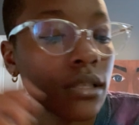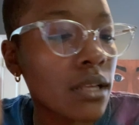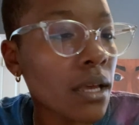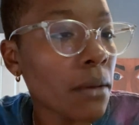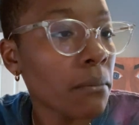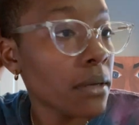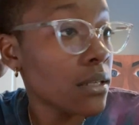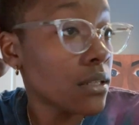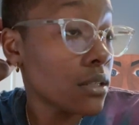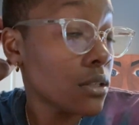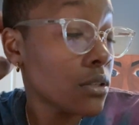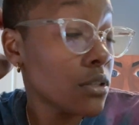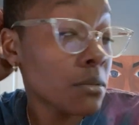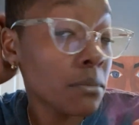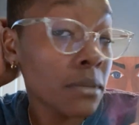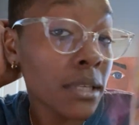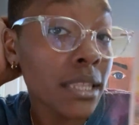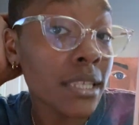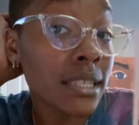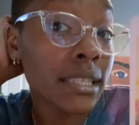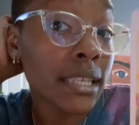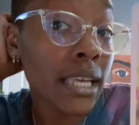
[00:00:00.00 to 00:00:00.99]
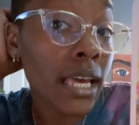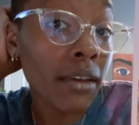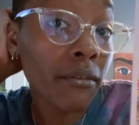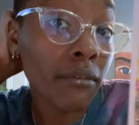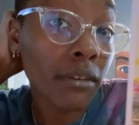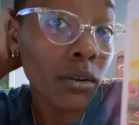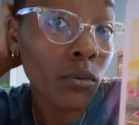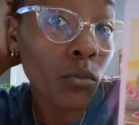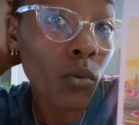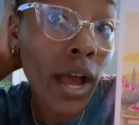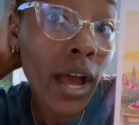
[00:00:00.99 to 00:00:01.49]
The
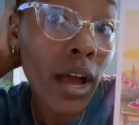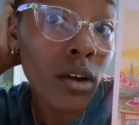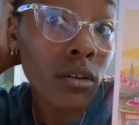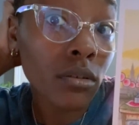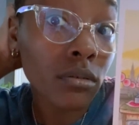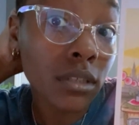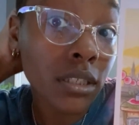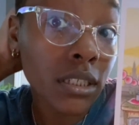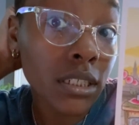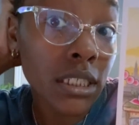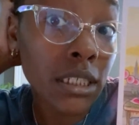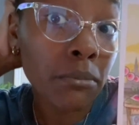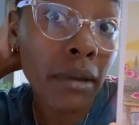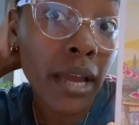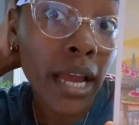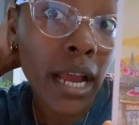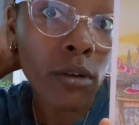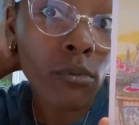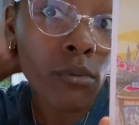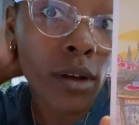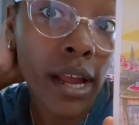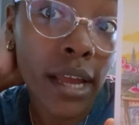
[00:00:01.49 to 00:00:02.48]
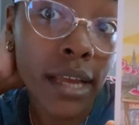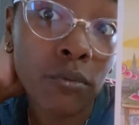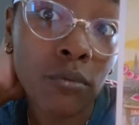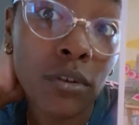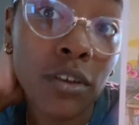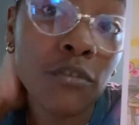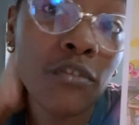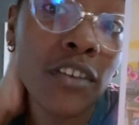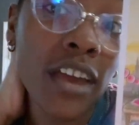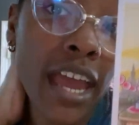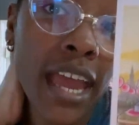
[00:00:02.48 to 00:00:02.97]
7. Wow, get your mind right.
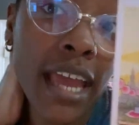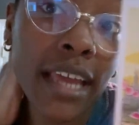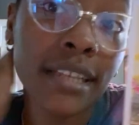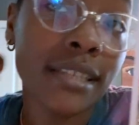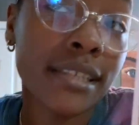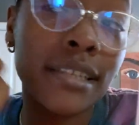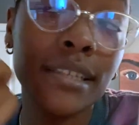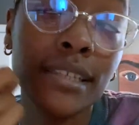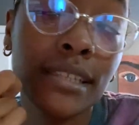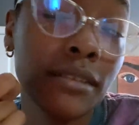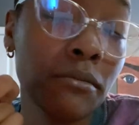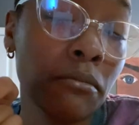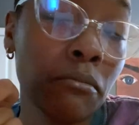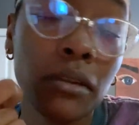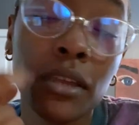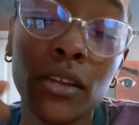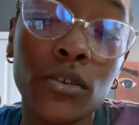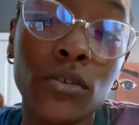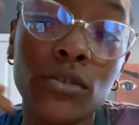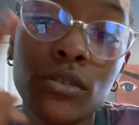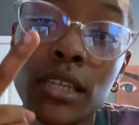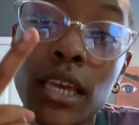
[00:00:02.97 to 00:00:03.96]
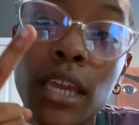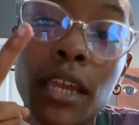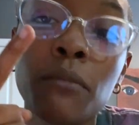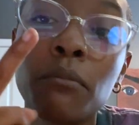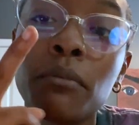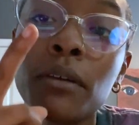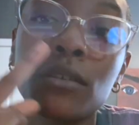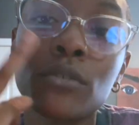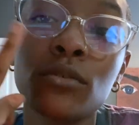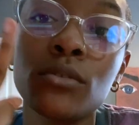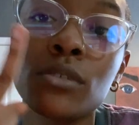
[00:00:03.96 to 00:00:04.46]
We've had 6 of Pentacles, 8 of
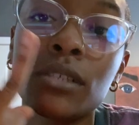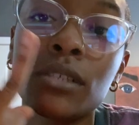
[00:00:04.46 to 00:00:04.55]
Pentacles,